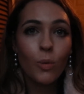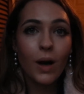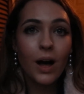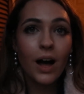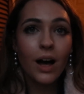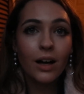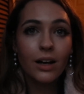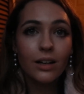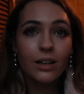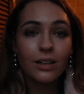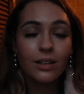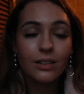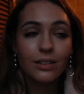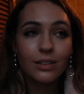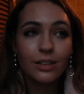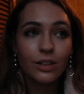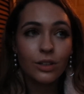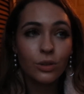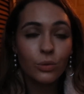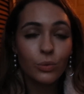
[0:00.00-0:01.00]
back
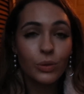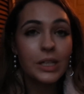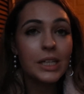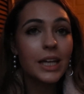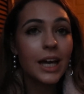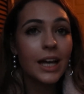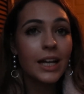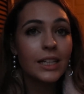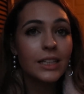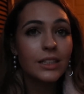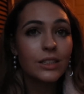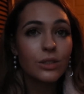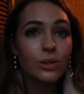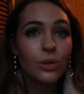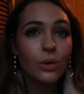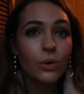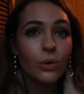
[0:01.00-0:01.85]
on the weekend,